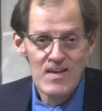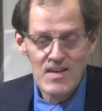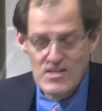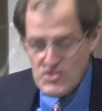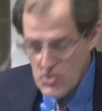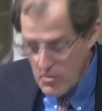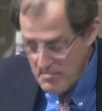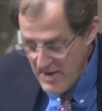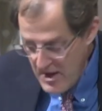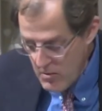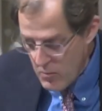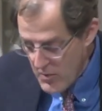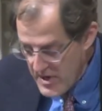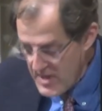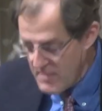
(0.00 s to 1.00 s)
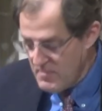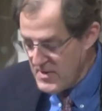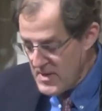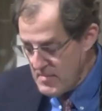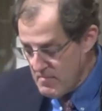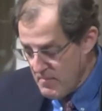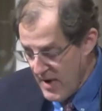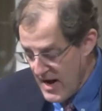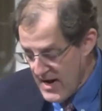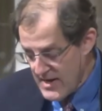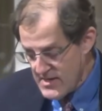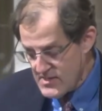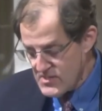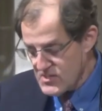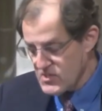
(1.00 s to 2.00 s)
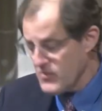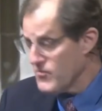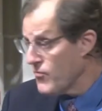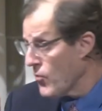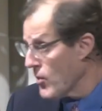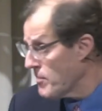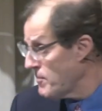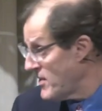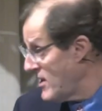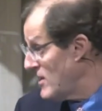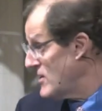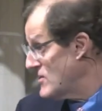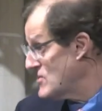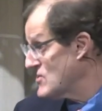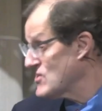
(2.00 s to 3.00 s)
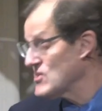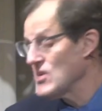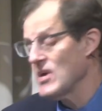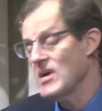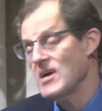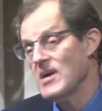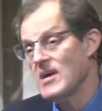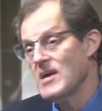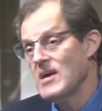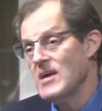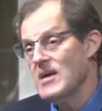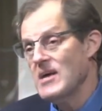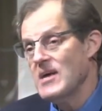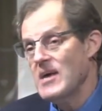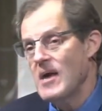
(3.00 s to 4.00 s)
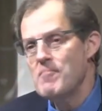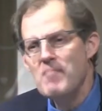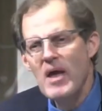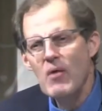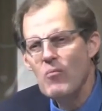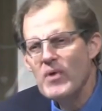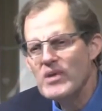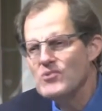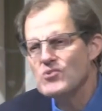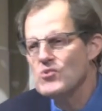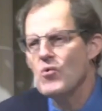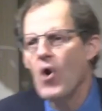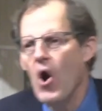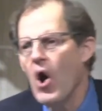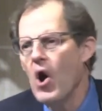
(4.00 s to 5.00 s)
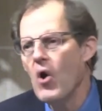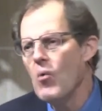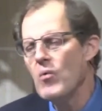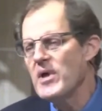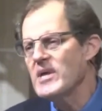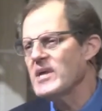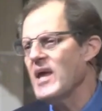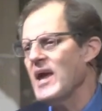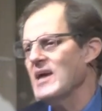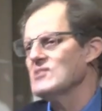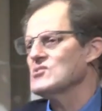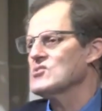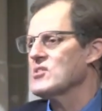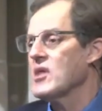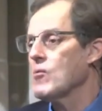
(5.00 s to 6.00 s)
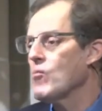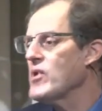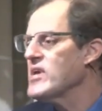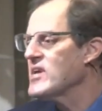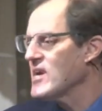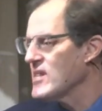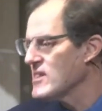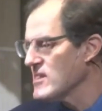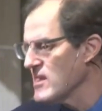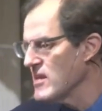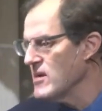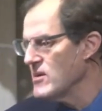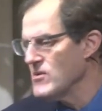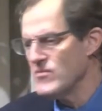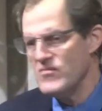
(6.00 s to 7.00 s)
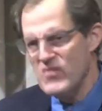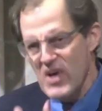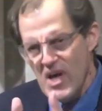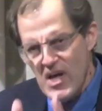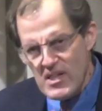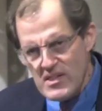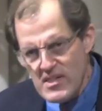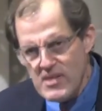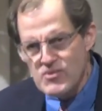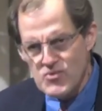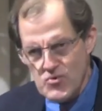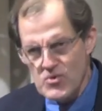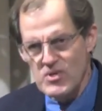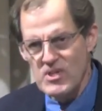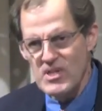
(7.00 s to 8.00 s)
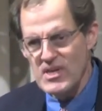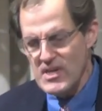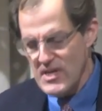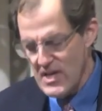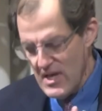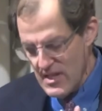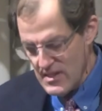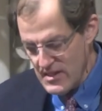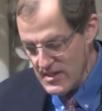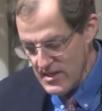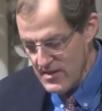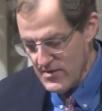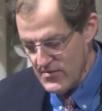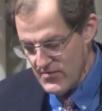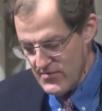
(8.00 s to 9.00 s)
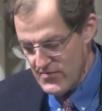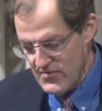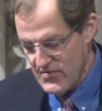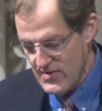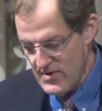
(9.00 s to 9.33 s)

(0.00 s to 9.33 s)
So may we be biased for peace. And may we do all we can so that we can live, literally live.